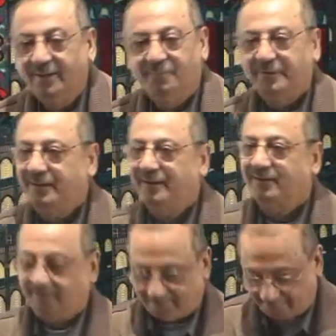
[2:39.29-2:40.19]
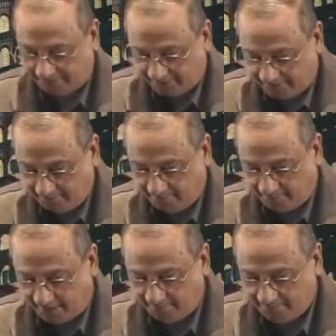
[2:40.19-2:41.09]
But wherever
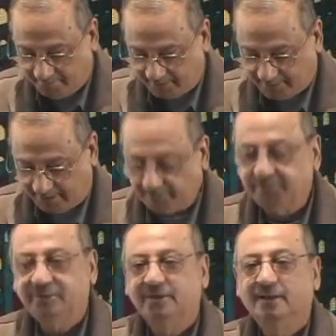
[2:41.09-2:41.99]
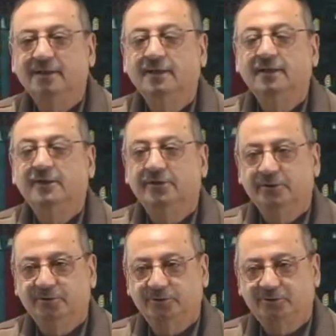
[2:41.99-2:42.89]
amma comes,
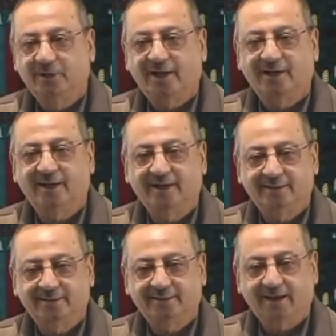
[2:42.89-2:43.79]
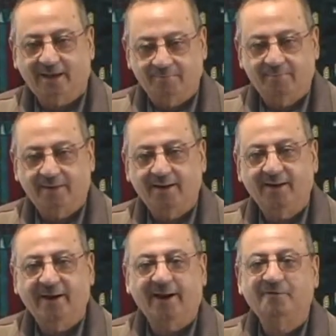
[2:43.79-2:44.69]
you should highlight amma
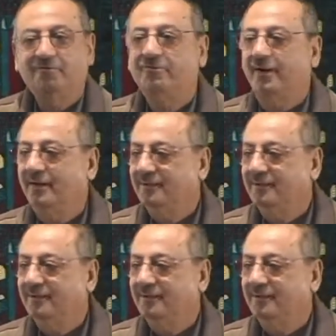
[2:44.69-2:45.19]
and fa.